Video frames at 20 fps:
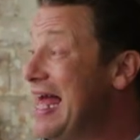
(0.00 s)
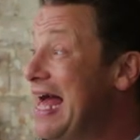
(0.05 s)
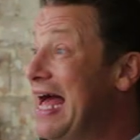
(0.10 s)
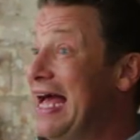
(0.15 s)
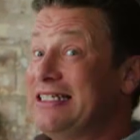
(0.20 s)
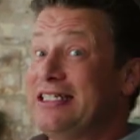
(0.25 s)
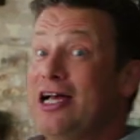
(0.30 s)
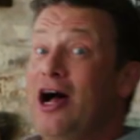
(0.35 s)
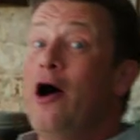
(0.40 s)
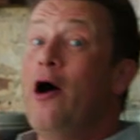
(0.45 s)

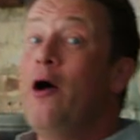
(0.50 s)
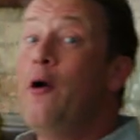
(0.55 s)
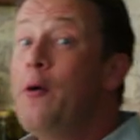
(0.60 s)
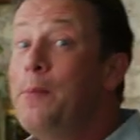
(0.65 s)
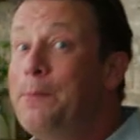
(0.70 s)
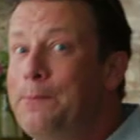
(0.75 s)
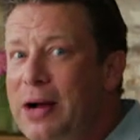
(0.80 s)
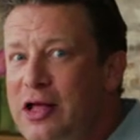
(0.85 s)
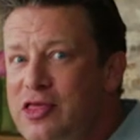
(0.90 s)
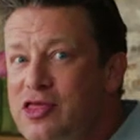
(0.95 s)
has a whole
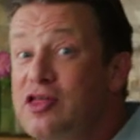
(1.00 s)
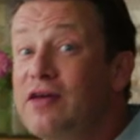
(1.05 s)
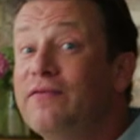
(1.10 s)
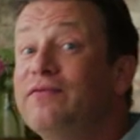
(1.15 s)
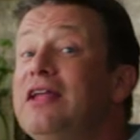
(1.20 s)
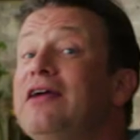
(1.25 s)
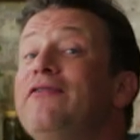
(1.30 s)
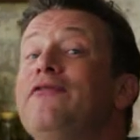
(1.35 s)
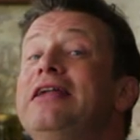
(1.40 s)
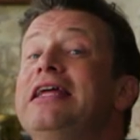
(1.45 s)
bunch
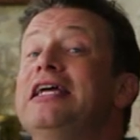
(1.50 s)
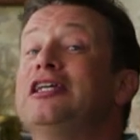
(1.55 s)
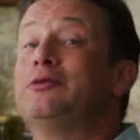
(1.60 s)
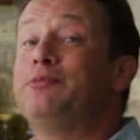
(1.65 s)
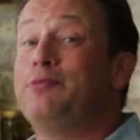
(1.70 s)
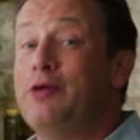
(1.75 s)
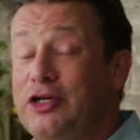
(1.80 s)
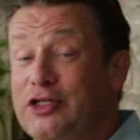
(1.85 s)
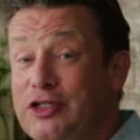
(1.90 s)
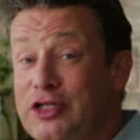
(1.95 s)
of different
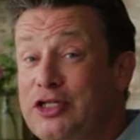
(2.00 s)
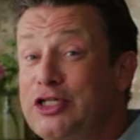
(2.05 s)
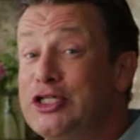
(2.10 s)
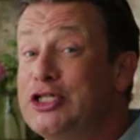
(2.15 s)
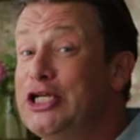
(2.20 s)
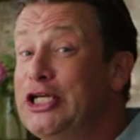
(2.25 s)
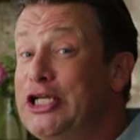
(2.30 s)
expressions